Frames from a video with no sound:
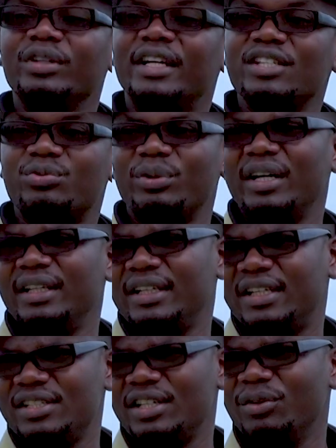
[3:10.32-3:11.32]
guess where the
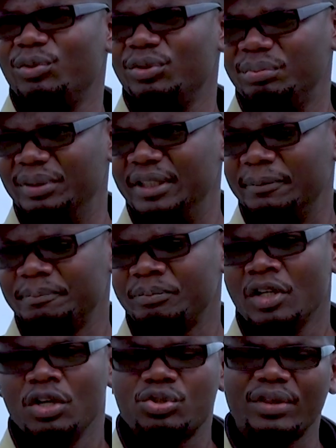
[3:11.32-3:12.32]
kitchen would be.
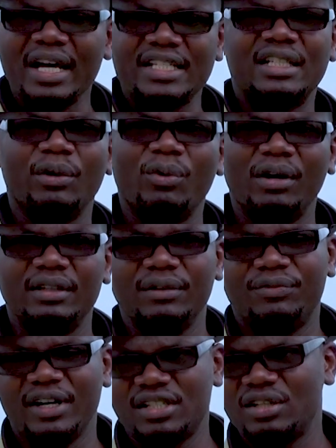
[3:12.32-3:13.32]
So that's
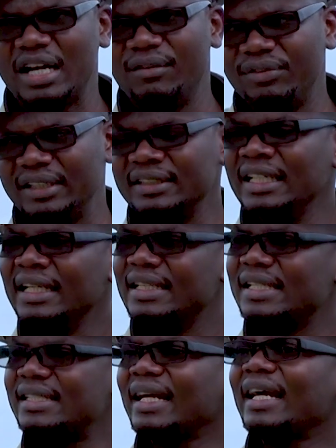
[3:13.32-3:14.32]
the first comfort.
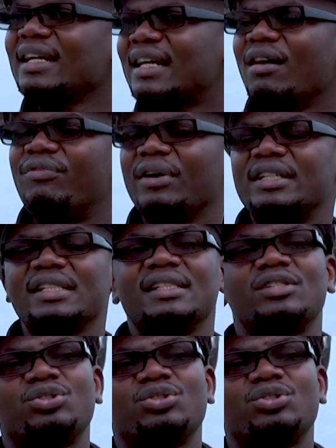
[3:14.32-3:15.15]
The second comfort is,